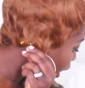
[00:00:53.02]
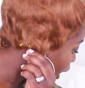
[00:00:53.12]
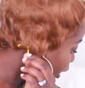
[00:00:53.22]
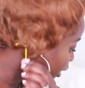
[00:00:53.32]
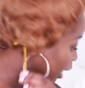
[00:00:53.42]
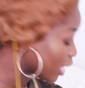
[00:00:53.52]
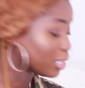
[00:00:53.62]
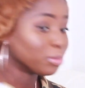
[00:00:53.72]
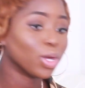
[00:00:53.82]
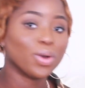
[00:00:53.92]
uh, yeah,
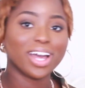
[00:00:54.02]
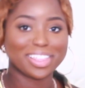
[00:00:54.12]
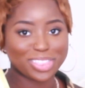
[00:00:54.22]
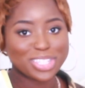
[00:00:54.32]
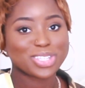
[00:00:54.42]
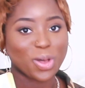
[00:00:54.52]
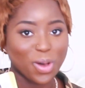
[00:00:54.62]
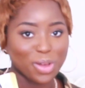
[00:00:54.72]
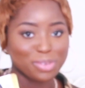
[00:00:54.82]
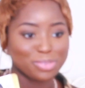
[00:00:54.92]
let me go cut this
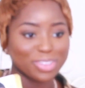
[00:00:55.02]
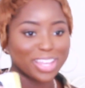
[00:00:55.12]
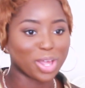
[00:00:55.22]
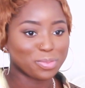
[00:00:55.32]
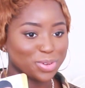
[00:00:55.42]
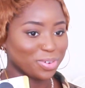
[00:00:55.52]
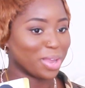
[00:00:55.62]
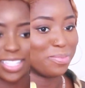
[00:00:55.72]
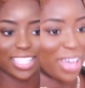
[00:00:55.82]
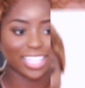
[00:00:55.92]
off and I'll be
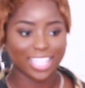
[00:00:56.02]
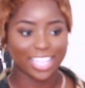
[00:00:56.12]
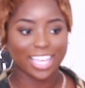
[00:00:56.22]
right back.